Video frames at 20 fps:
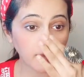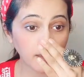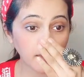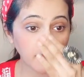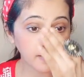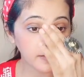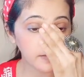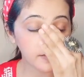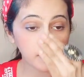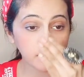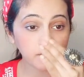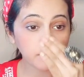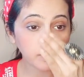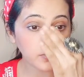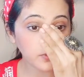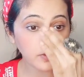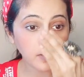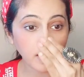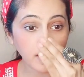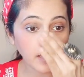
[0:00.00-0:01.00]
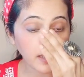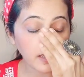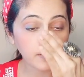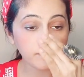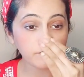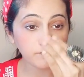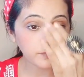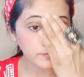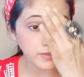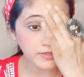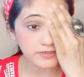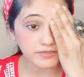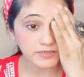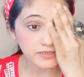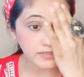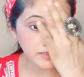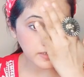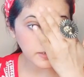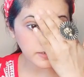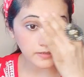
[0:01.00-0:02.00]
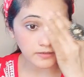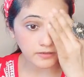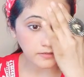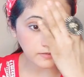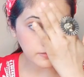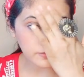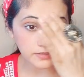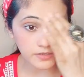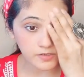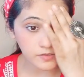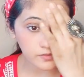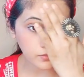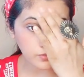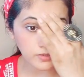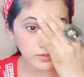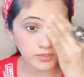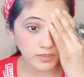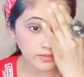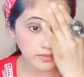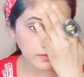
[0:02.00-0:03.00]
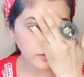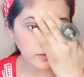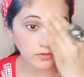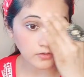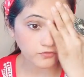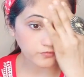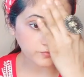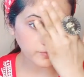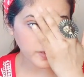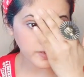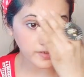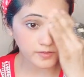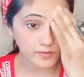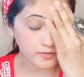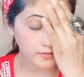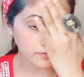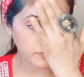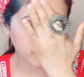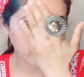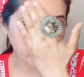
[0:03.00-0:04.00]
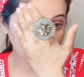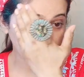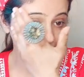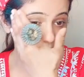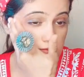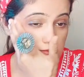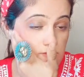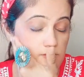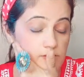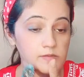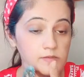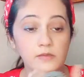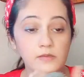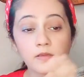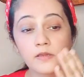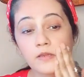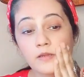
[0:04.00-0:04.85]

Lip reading: and I have my T-zone area of my face is